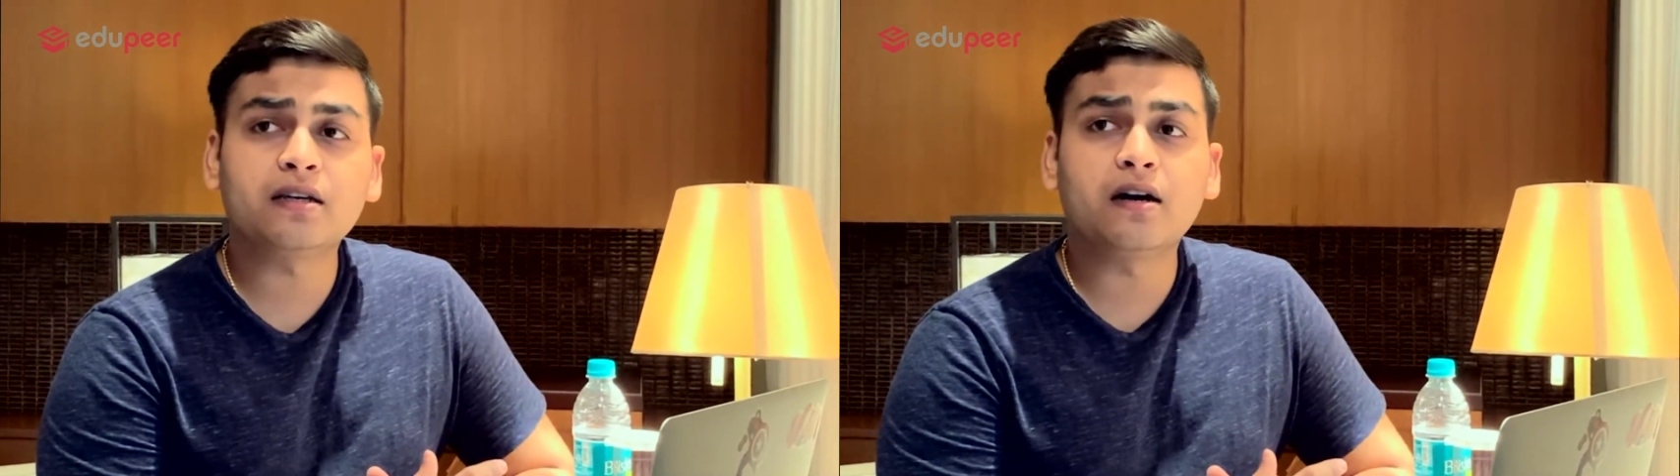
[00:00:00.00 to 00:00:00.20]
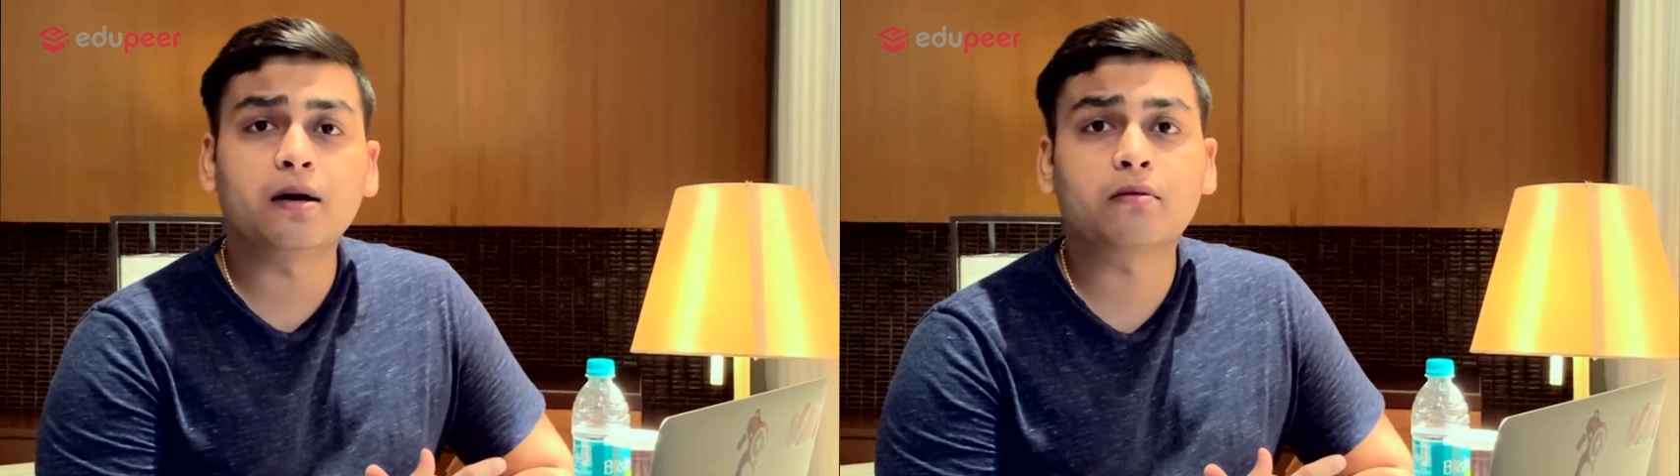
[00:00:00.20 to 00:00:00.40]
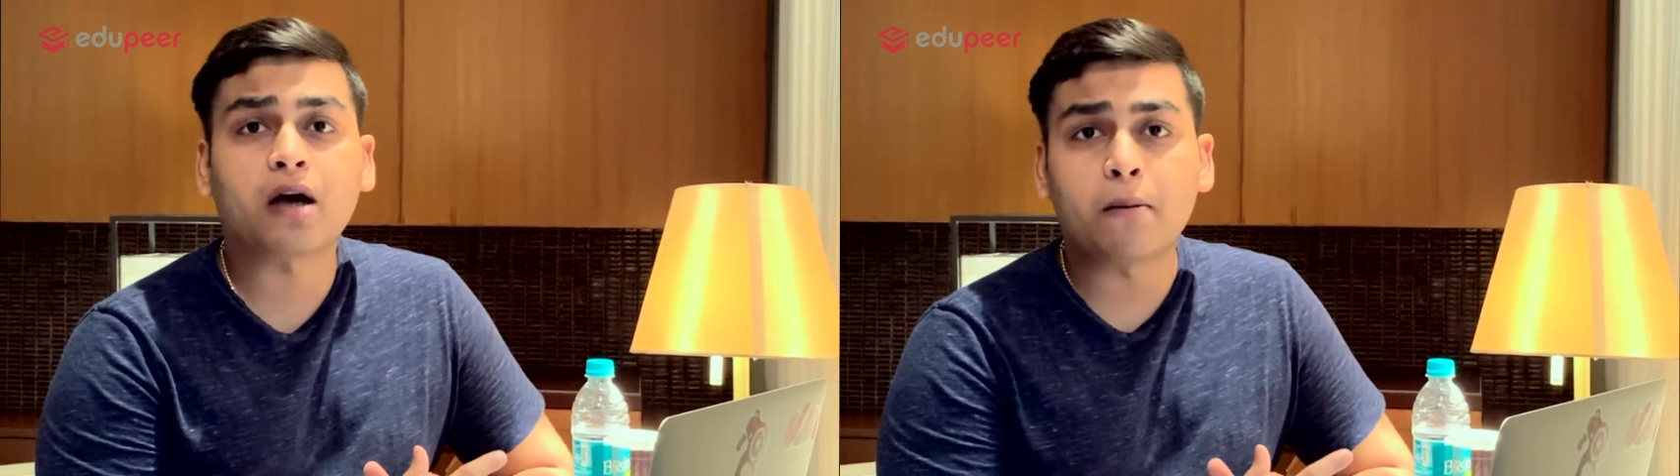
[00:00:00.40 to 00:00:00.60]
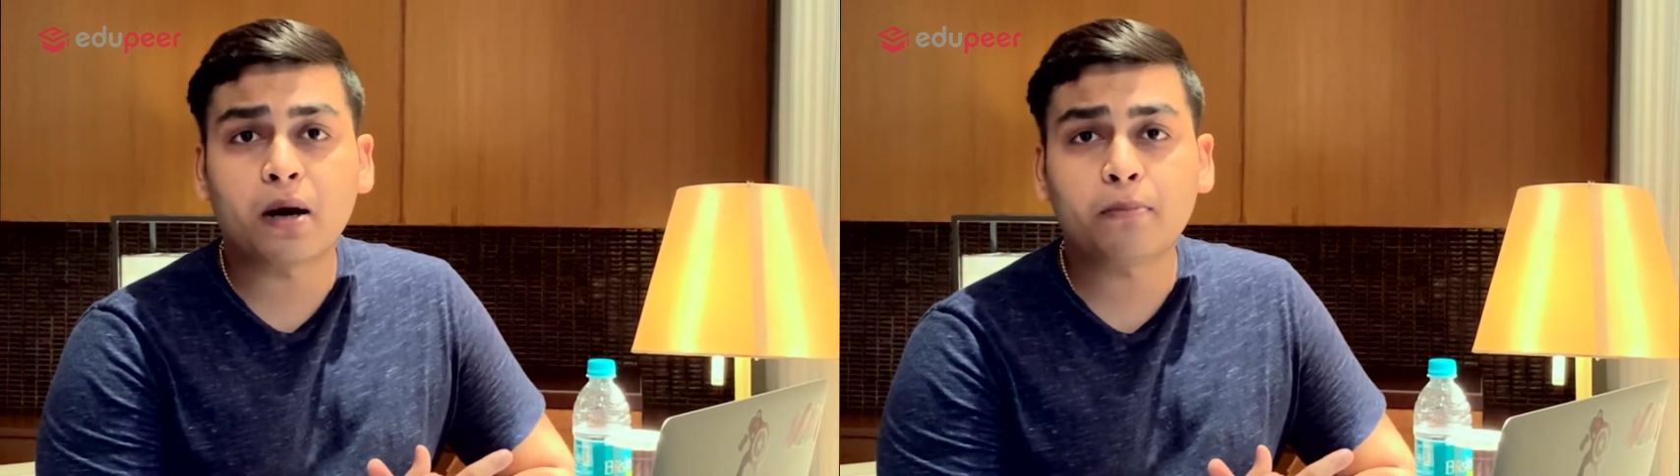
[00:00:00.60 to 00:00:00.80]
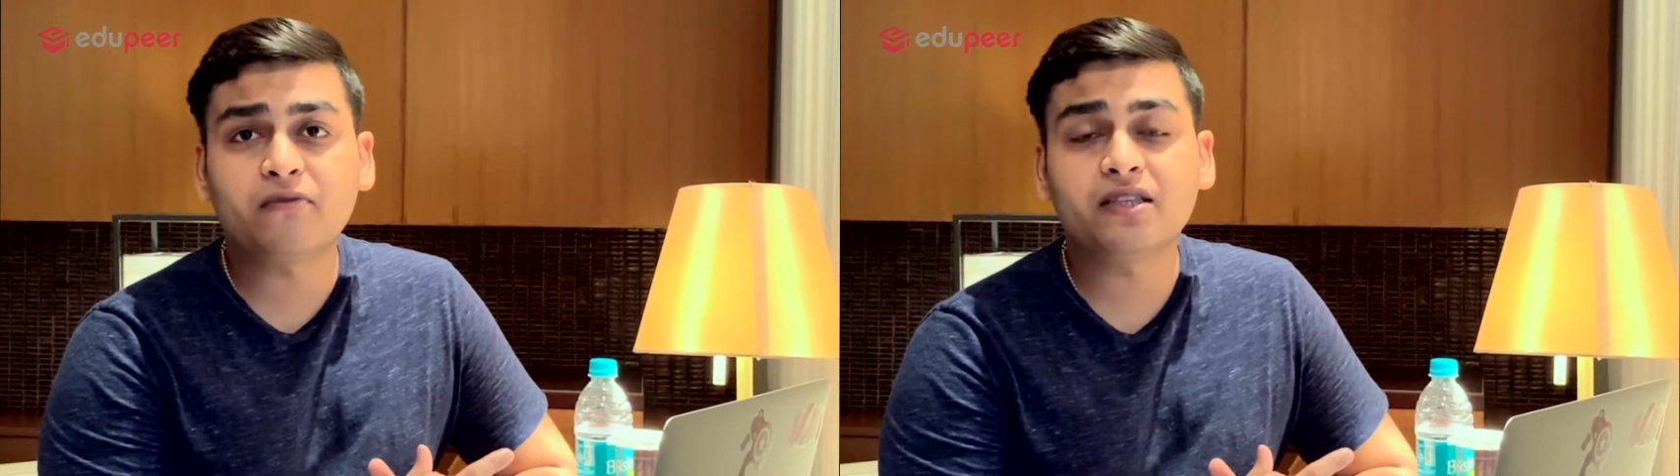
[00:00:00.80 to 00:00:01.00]
come
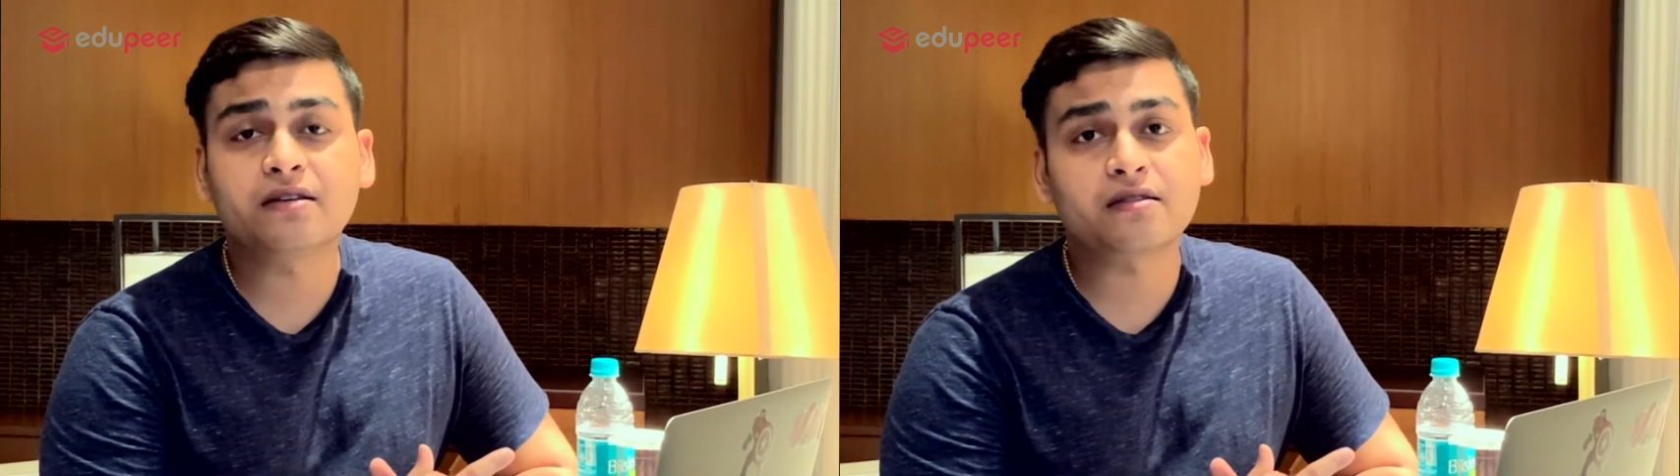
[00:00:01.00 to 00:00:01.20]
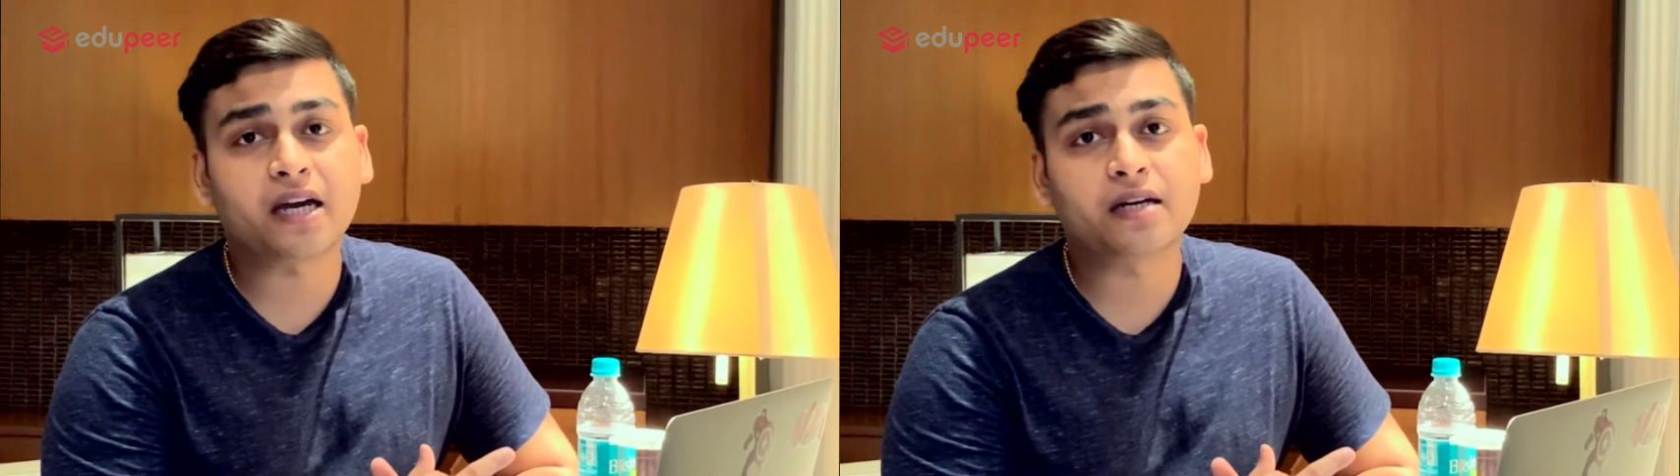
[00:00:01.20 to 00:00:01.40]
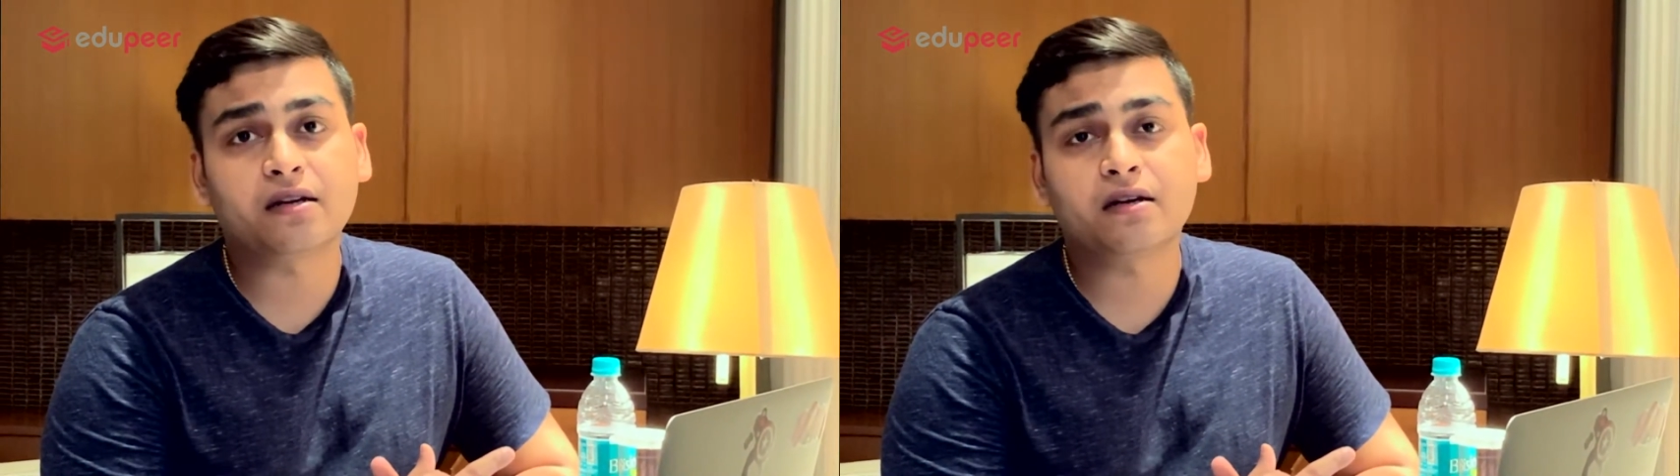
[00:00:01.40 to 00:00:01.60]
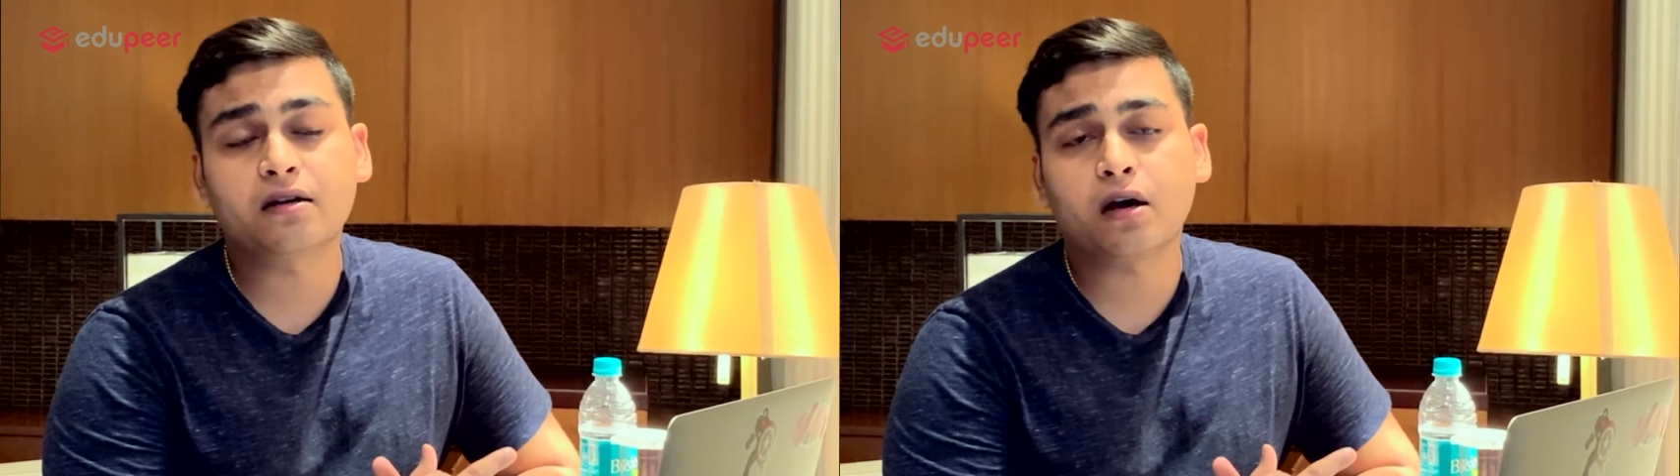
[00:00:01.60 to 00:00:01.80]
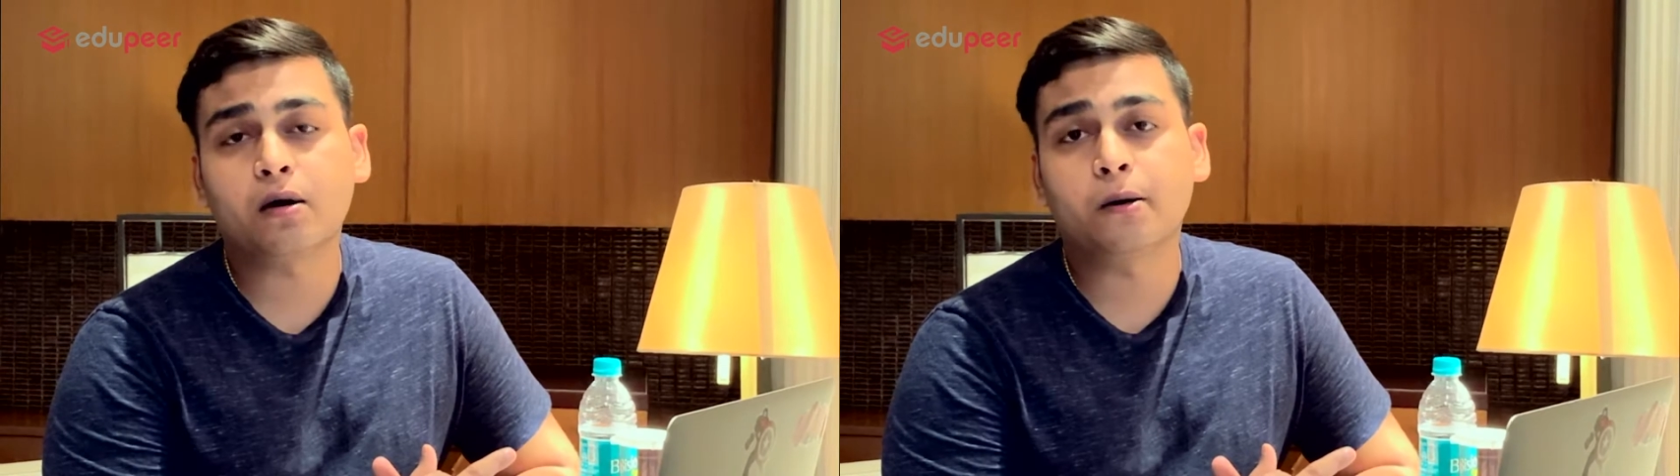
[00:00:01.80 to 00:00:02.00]
up with
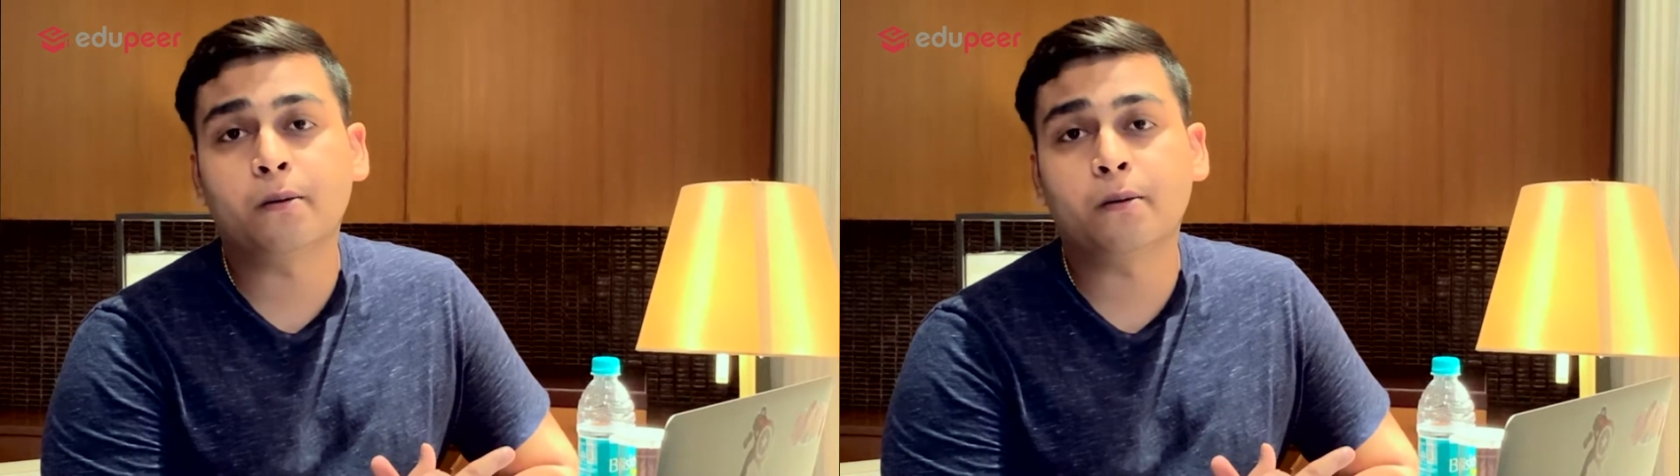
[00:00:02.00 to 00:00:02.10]
exciting